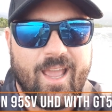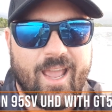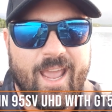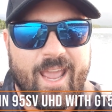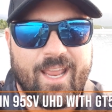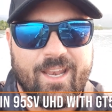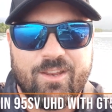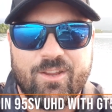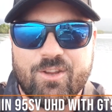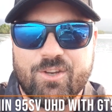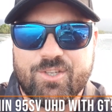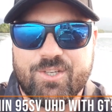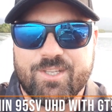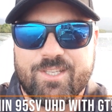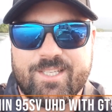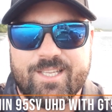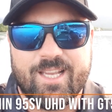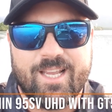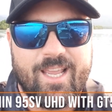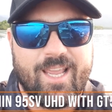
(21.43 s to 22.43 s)
and you
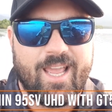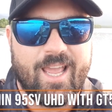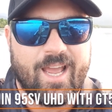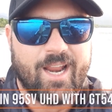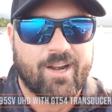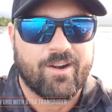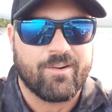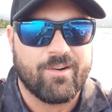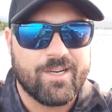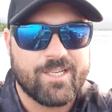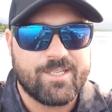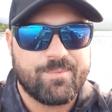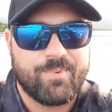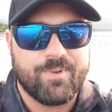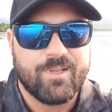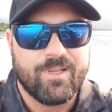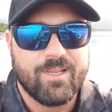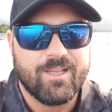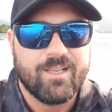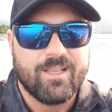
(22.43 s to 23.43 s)
should see how crisp
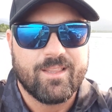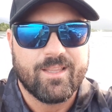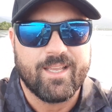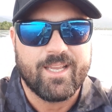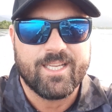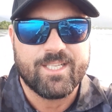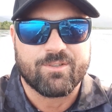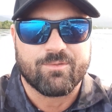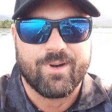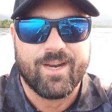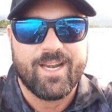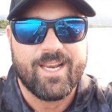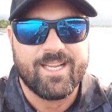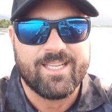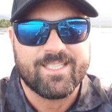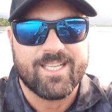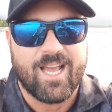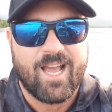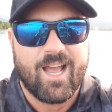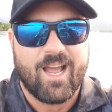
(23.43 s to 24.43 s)
these
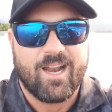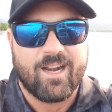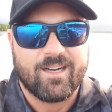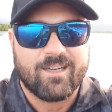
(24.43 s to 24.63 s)
readings are.